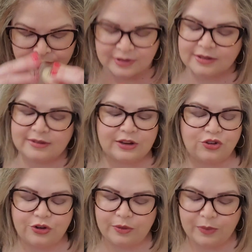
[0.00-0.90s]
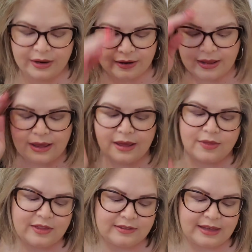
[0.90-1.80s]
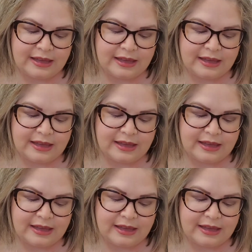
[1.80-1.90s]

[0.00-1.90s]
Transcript: This is such a good one. This